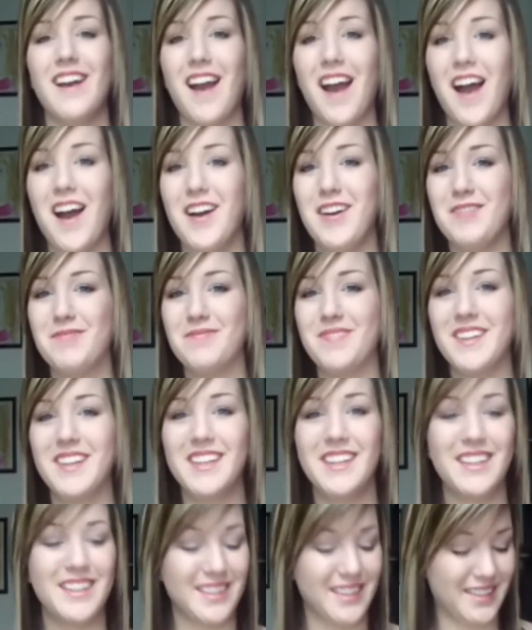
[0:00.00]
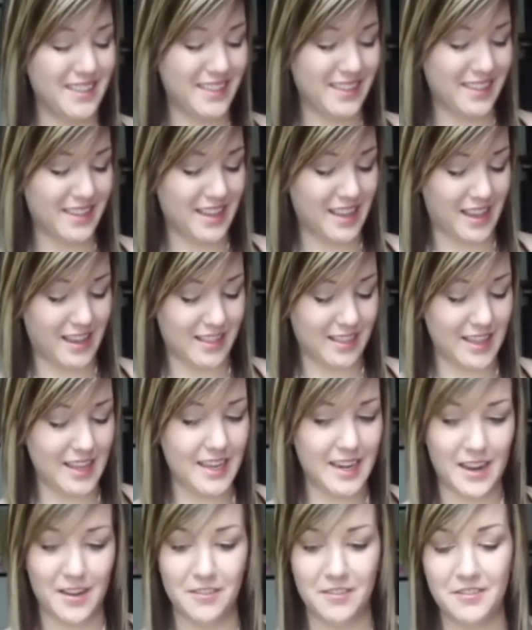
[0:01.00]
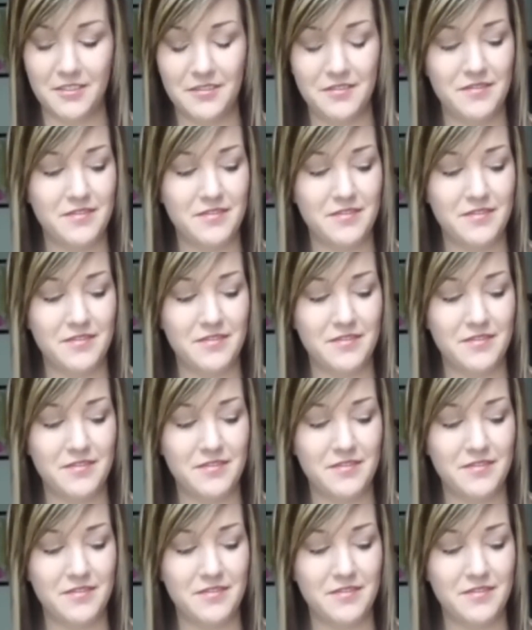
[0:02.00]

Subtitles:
Okay, lay down.